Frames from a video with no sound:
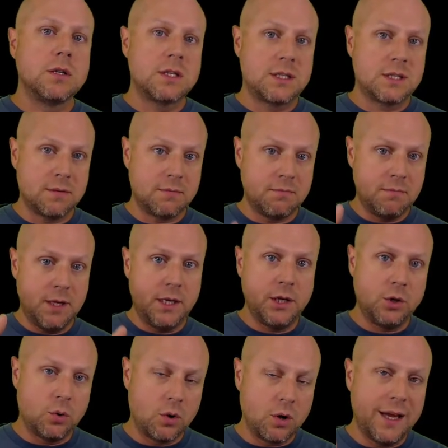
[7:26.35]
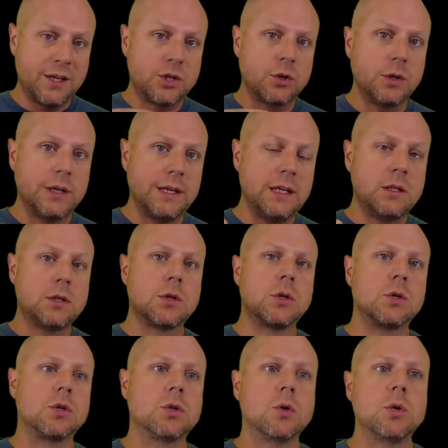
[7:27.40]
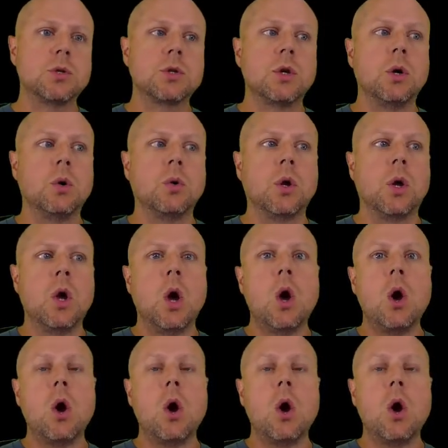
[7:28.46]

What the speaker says: submitted or entered into the source code,